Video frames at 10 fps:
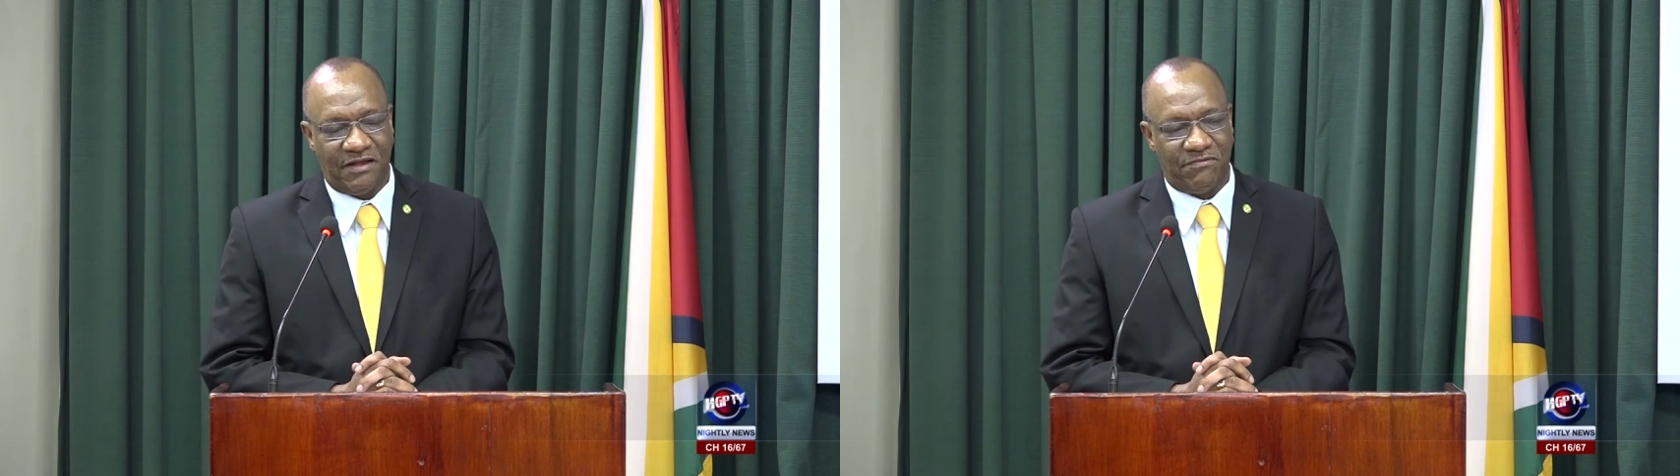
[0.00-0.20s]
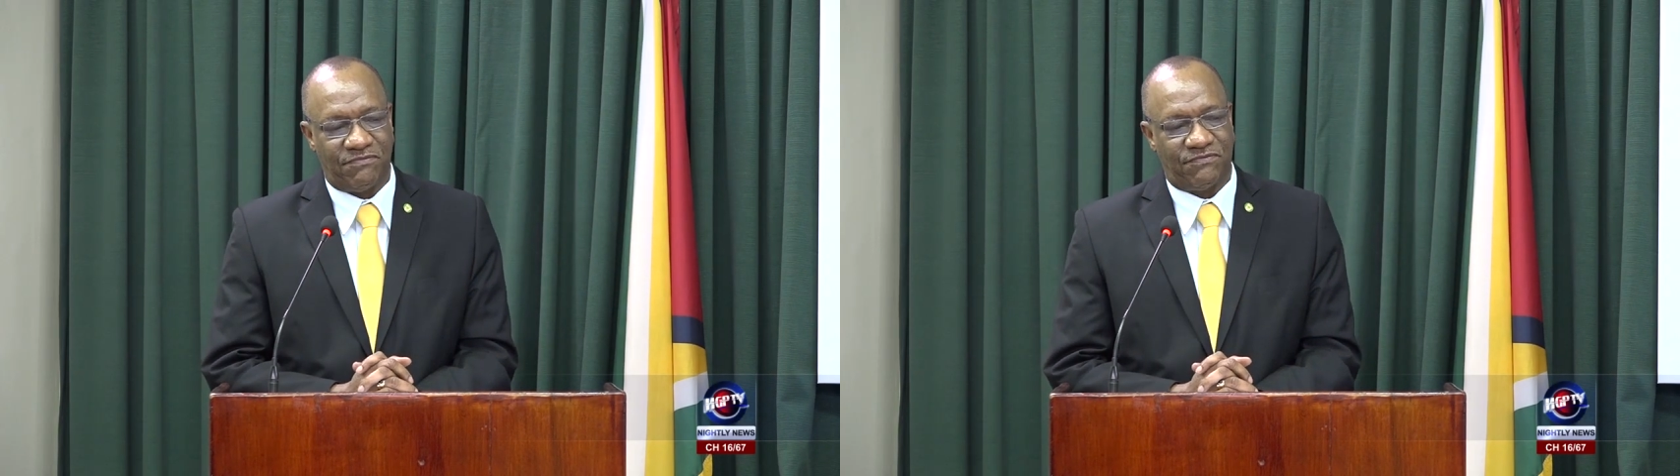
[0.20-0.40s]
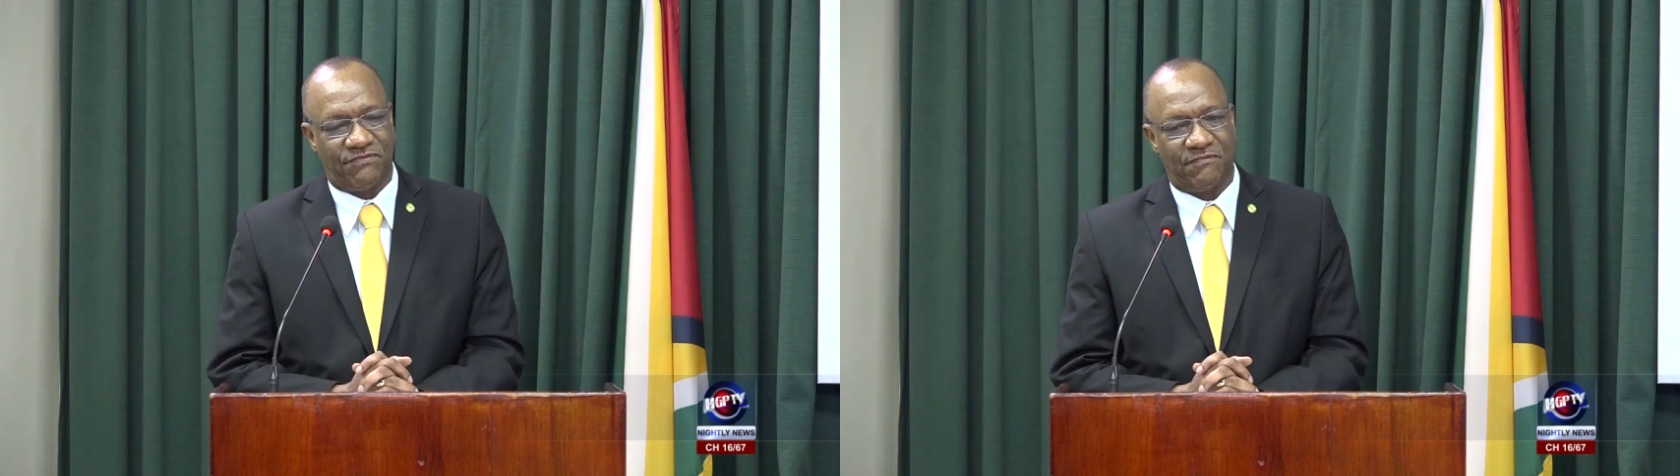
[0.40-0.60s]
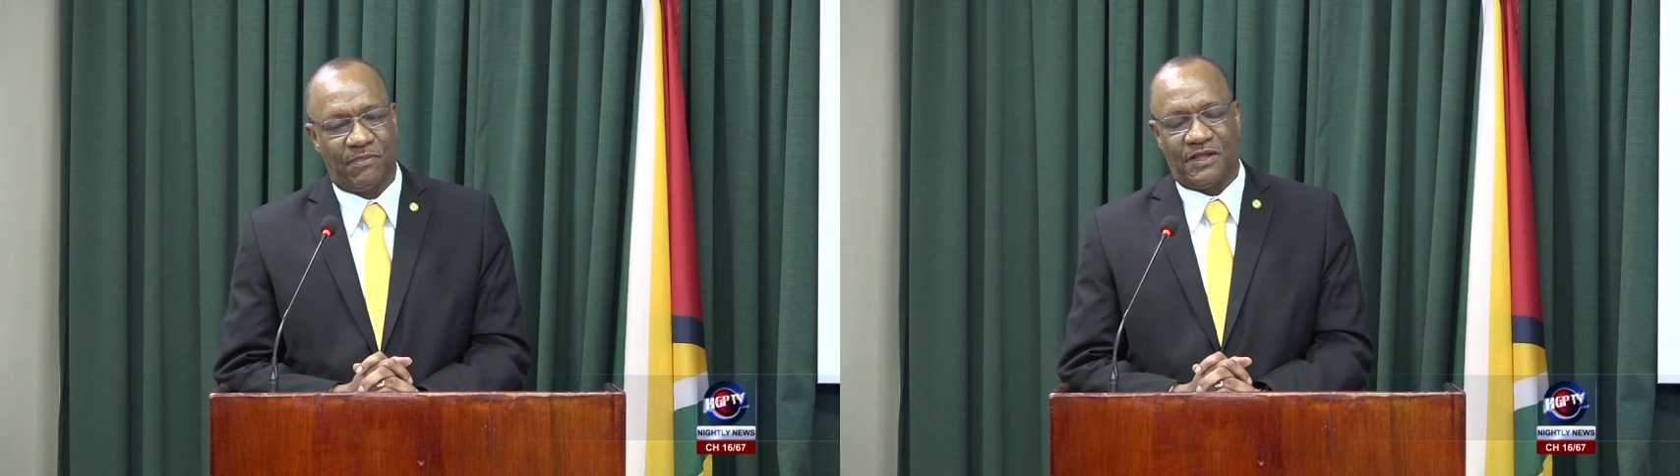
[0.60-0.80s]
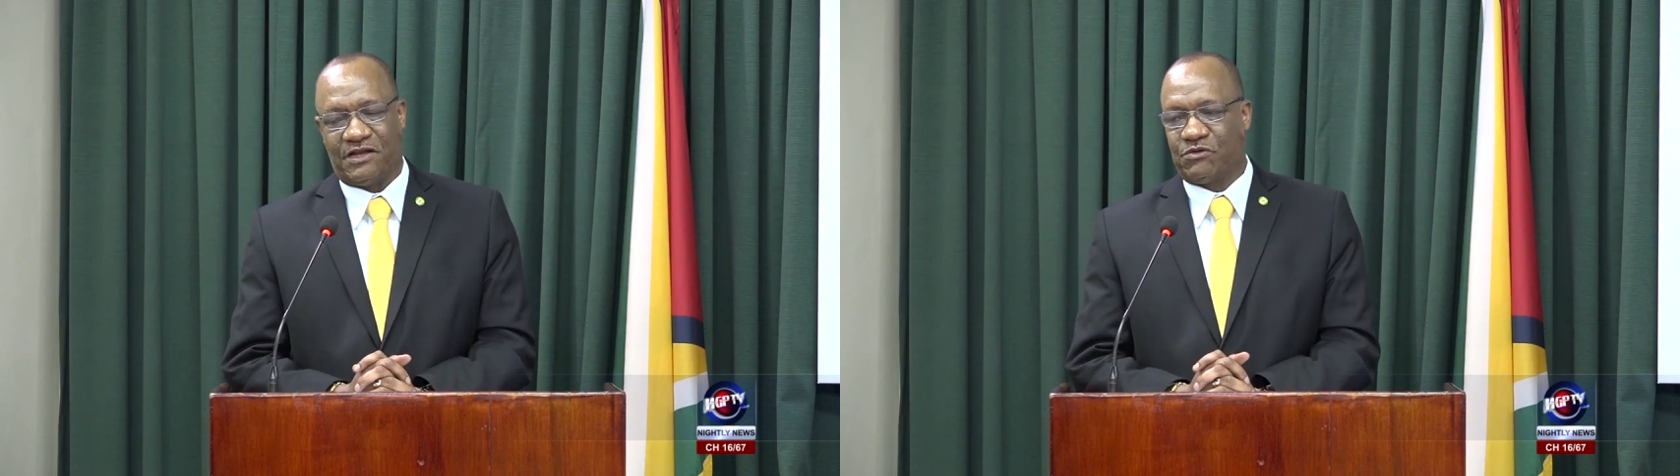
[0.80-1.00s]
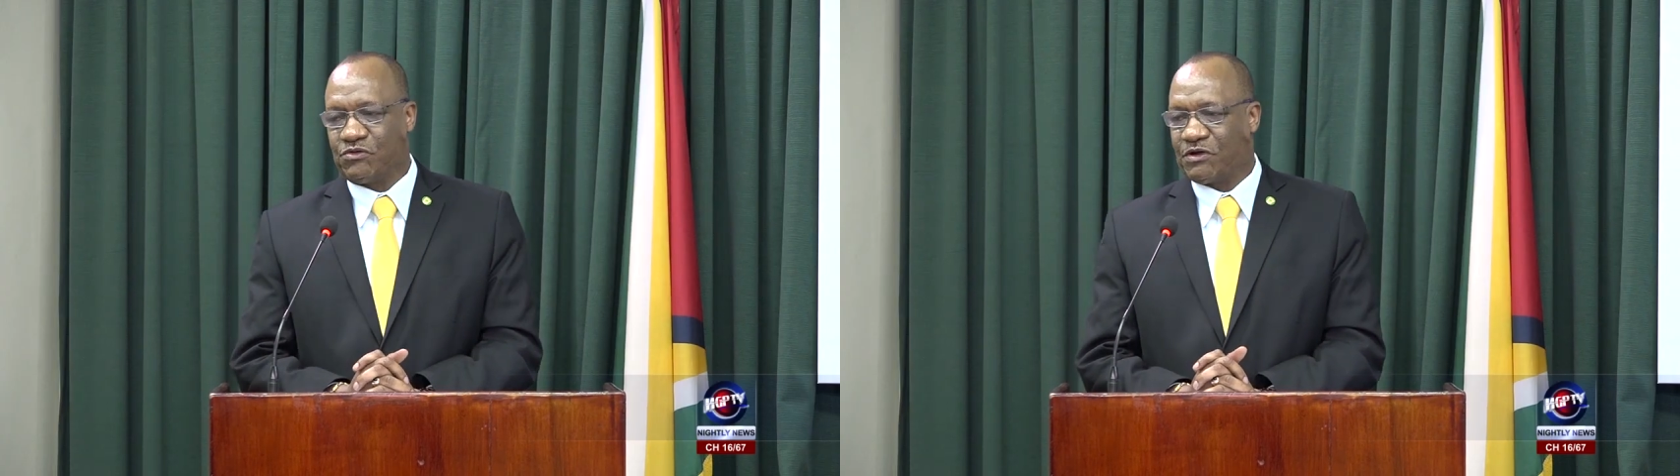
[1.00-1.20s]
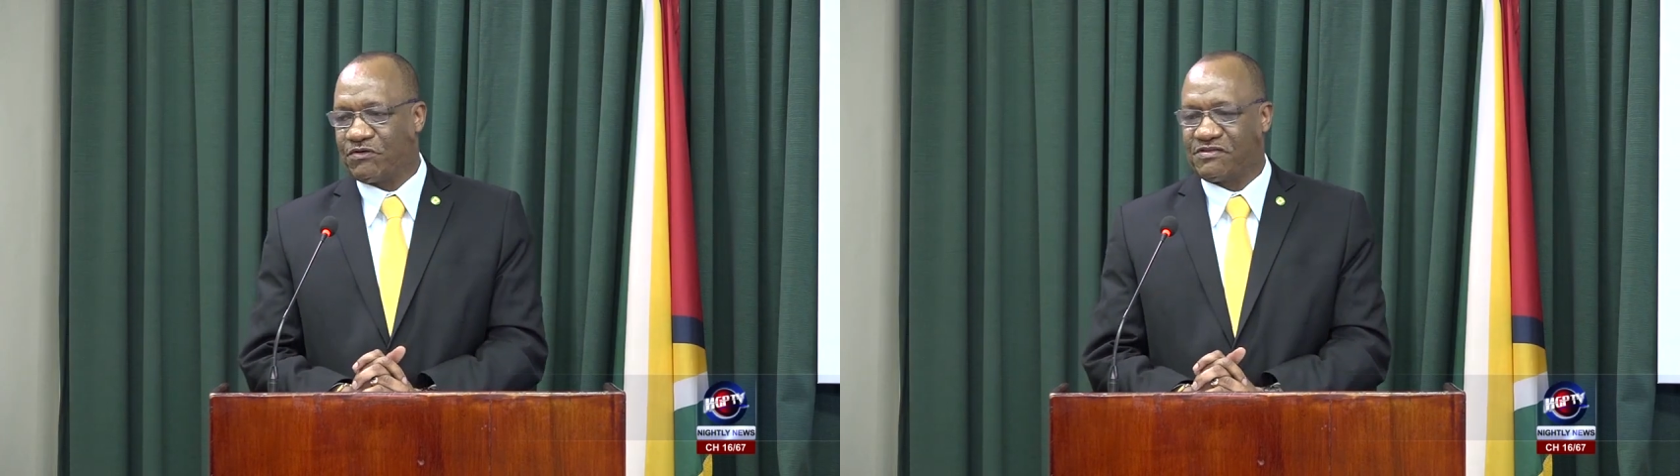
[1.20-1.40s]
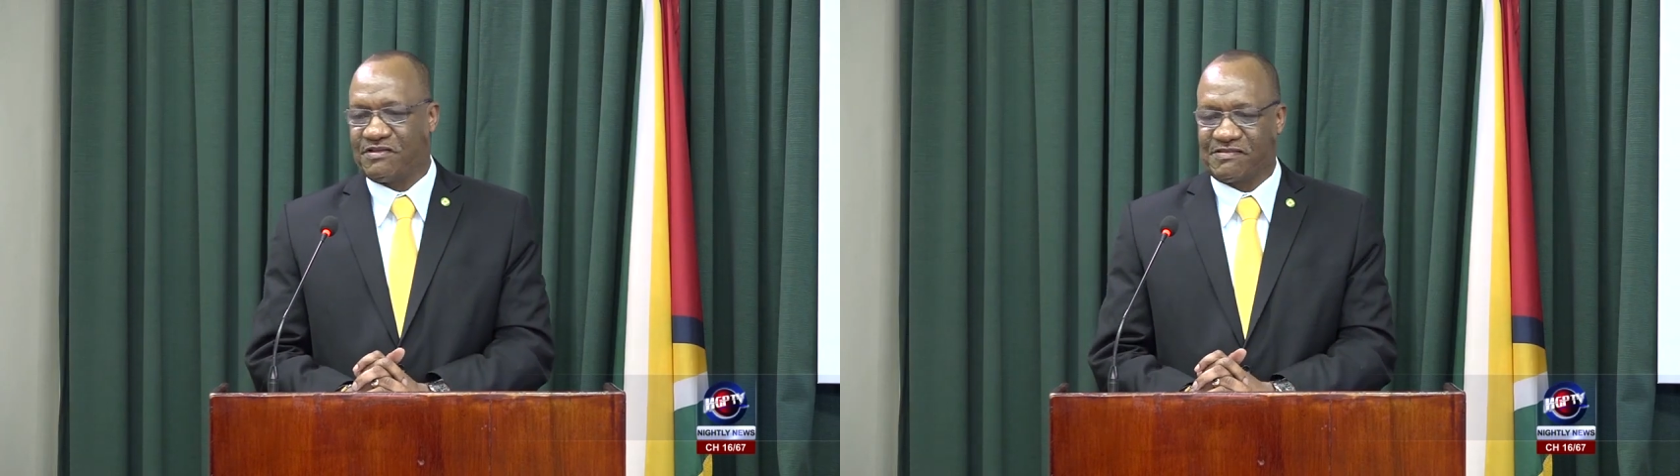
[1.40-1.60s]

over the appointments,